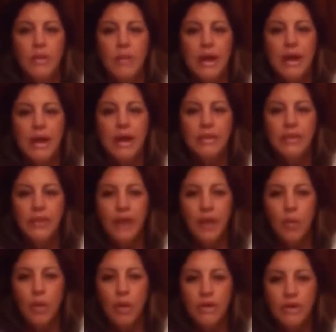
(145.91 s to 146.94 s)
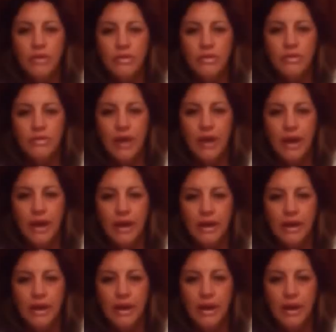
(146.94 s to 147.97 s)
The main thing I wanted to
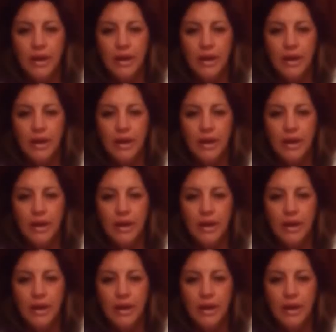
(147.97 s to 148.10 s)
say